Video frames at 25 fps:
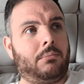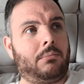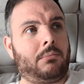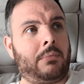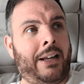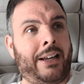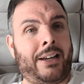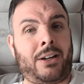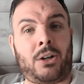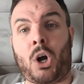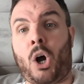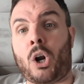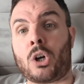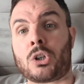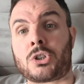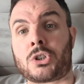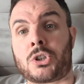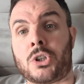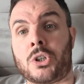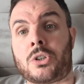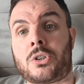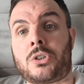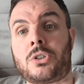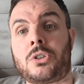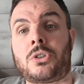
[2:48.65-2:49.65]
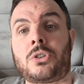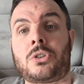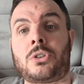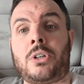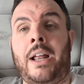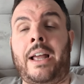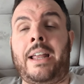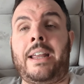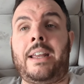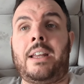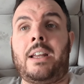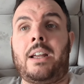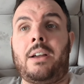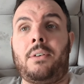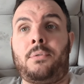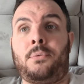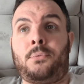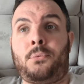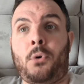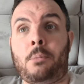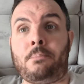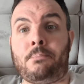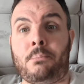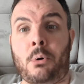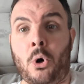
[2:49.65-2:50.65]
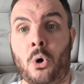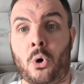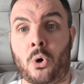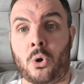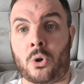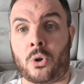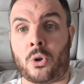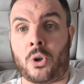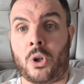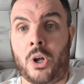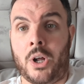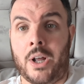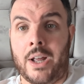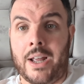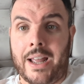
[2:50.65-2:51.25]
like concerts, like football,